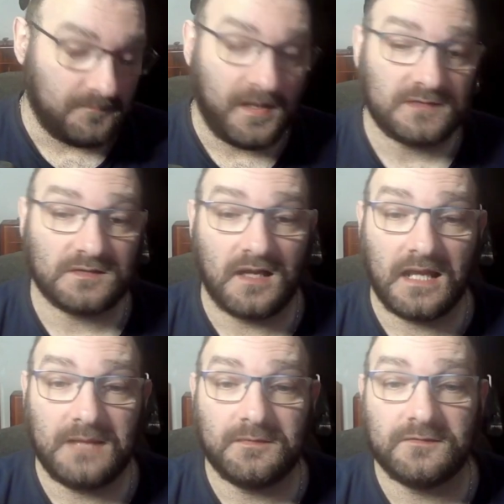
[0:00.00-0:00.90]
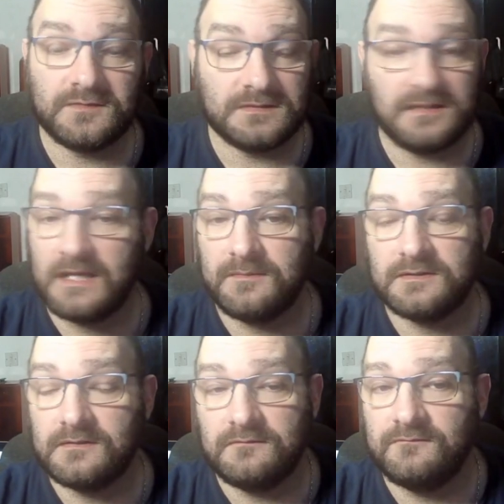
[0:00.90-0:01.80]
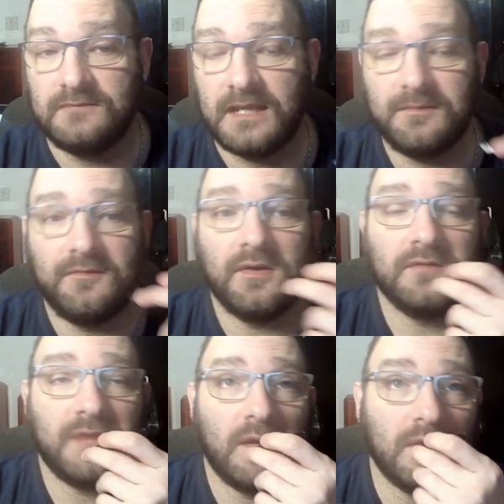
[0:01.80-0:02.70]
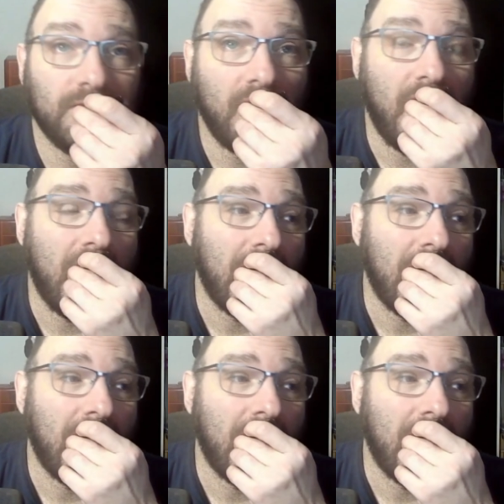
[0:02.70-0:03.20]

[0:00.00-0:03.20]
piss on a Labour Labour Labour vote if they were on fire.